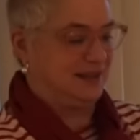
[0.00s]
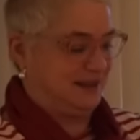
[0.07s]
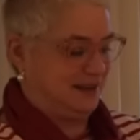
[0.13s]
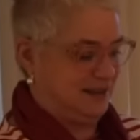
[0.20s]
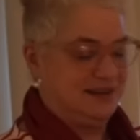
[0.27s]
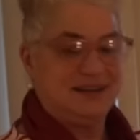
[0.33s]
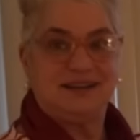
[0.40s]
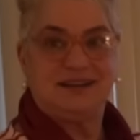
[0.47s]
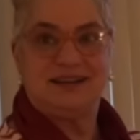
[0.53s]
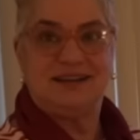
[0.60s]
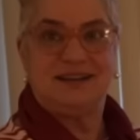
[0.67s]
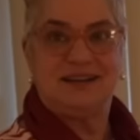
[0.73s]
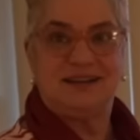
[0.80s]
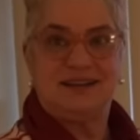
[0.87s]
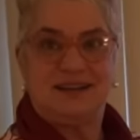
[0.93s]
think we already got it
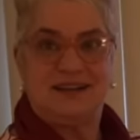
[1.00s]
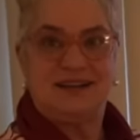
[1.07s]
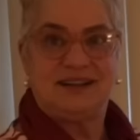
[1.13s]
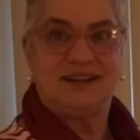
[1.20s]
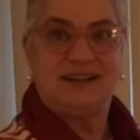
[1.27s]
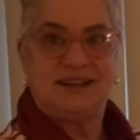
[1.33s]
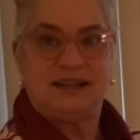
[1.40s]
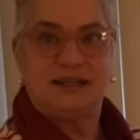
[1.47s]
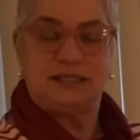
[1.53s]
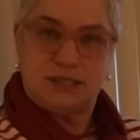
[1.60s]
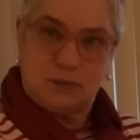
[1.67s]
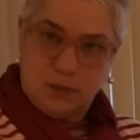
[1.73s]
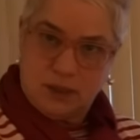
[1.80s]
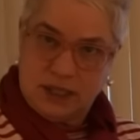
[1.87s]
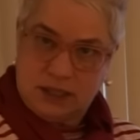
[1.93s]
on the vlog, didn't we?
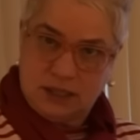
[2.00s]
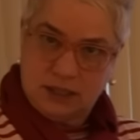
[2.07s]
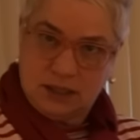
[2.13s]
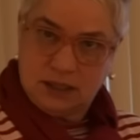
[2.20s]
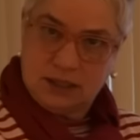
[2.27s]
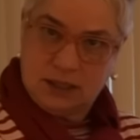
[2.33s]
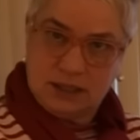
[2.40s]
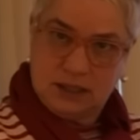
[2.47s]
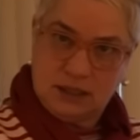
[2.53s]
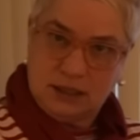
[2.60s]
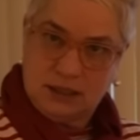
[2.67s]
Did we? Yeah, we already got it